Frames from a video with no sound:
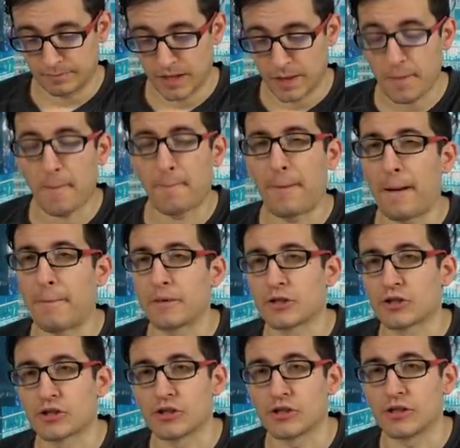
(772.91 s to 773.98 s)
am a
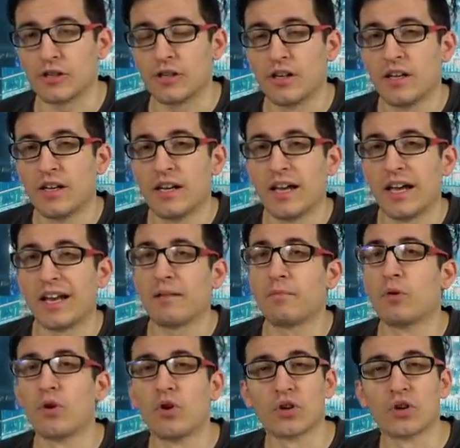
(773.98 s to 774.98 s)
publisher and I'm